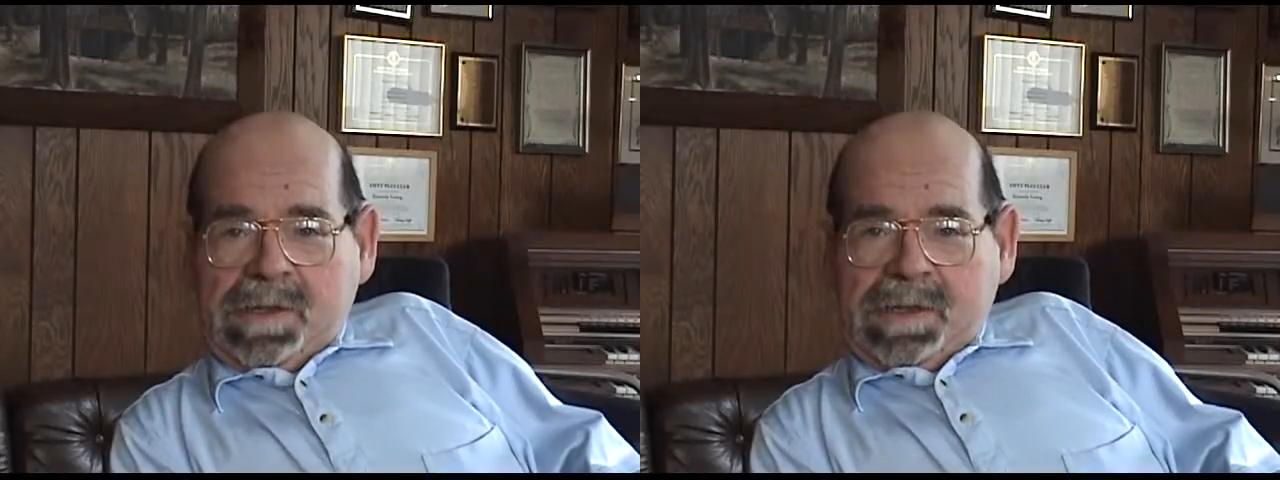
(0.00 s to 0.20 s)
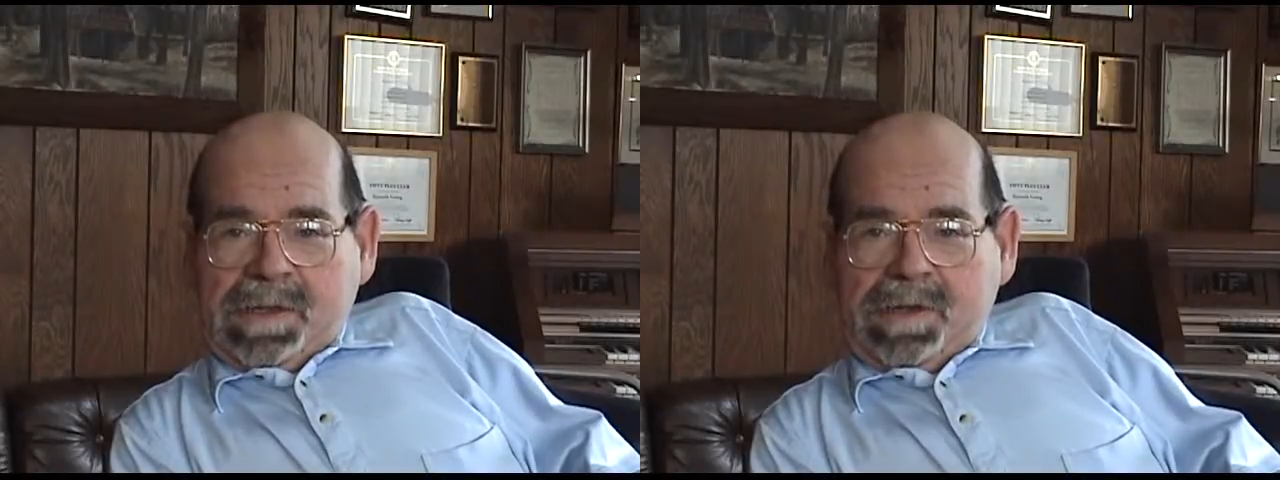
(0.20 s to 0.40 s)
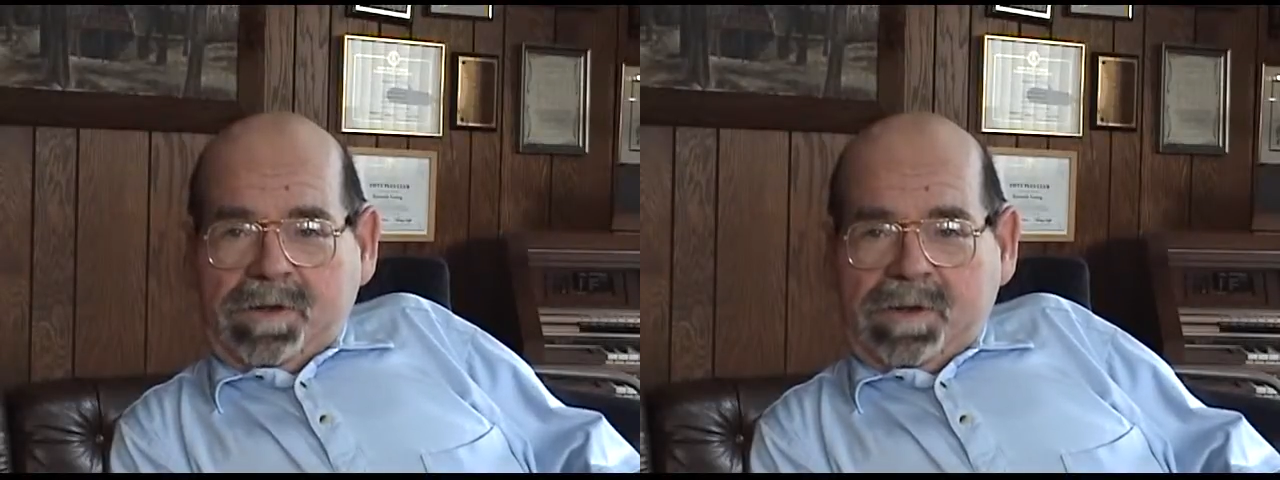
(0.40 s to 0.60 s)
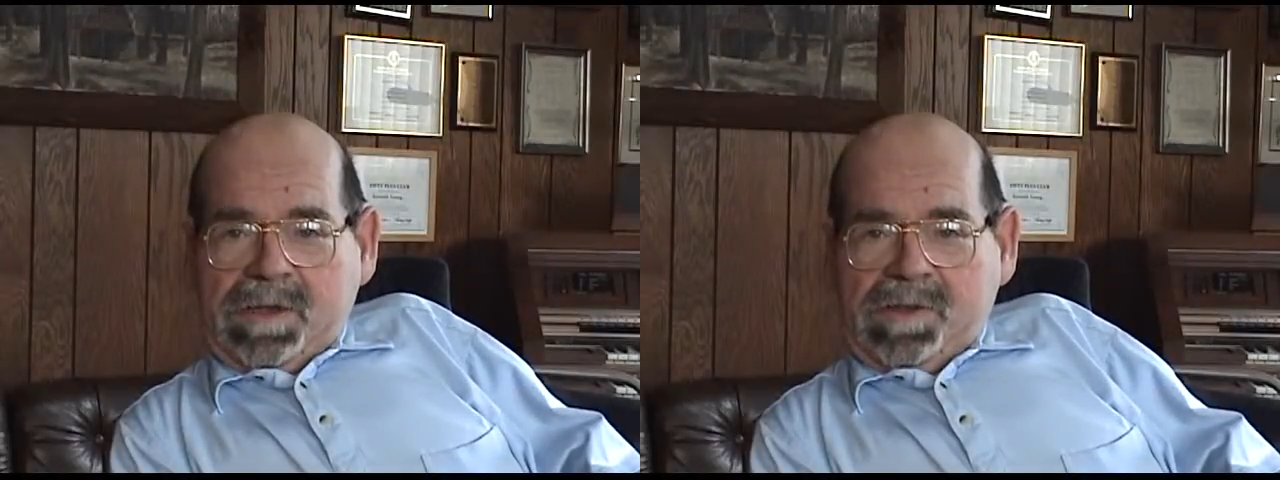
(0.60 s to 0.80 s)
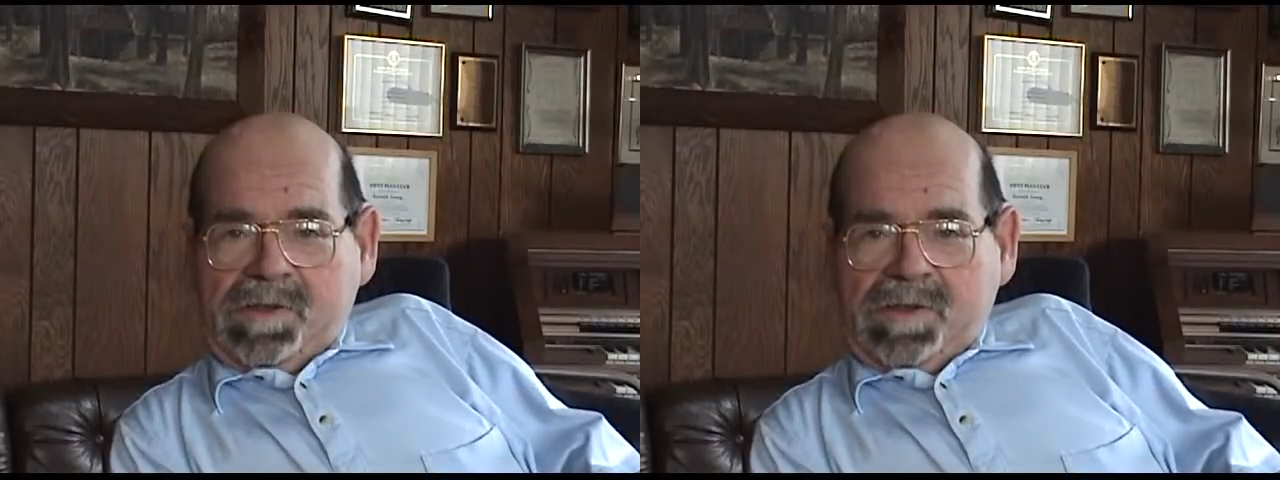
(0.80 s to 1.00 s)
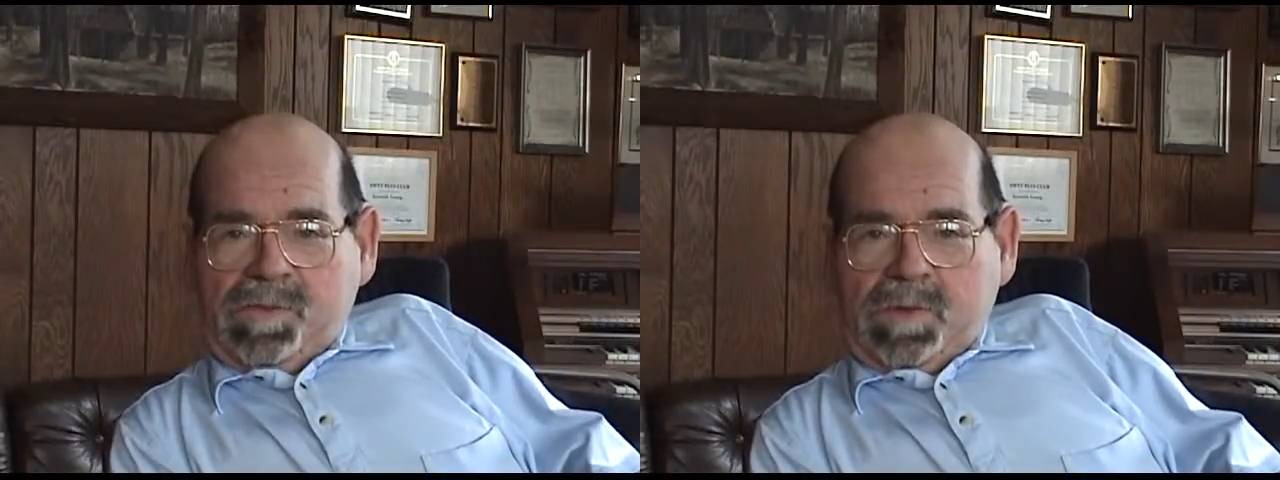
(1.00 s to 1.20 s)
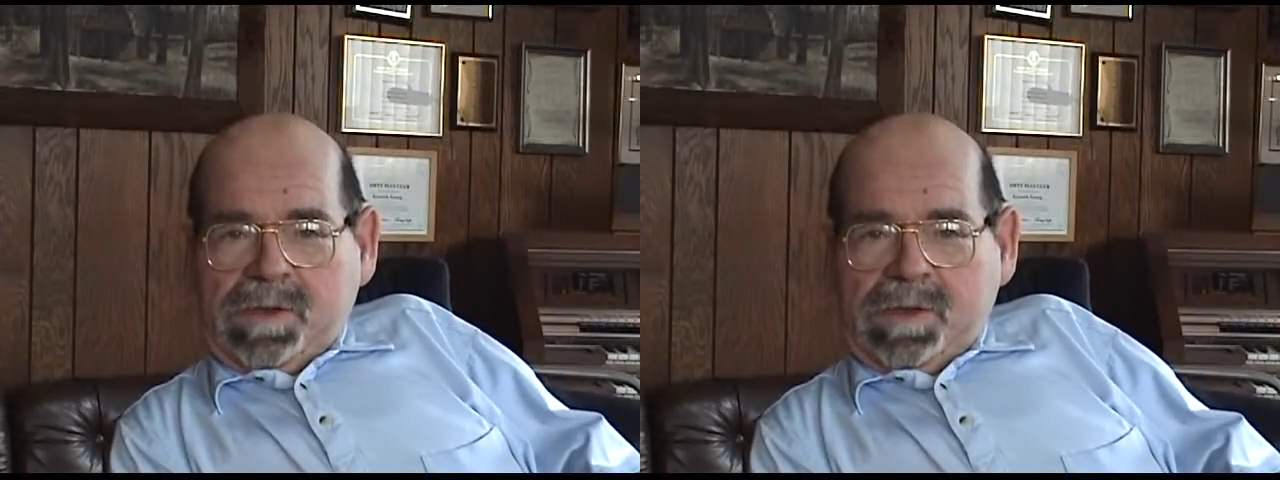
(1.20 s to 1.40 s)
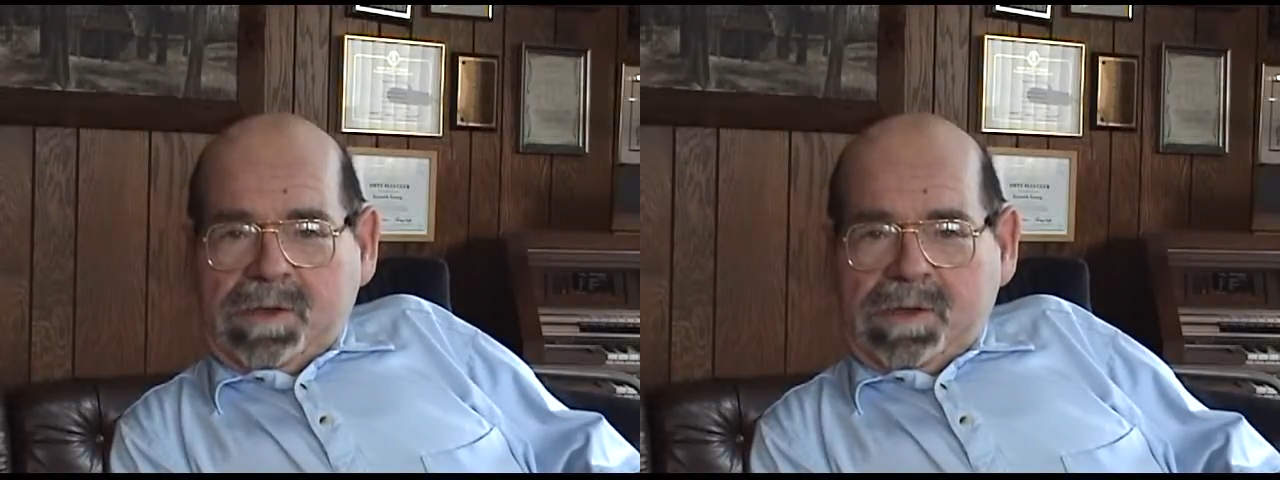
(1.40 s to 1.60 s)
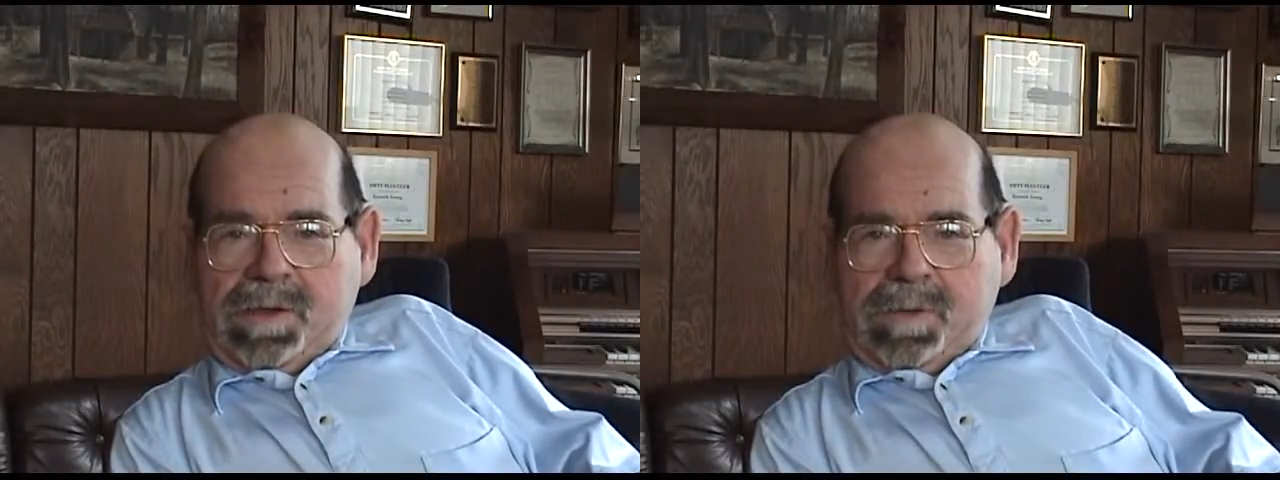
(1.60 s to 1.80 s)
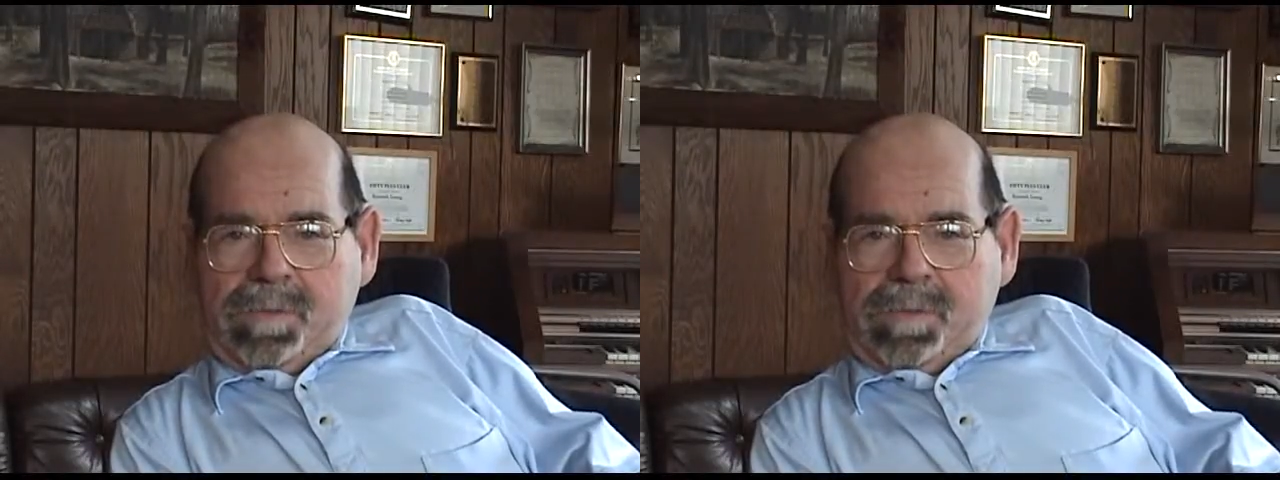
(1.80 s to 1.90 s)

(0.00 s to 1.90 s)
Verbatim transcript: and here he is this week again.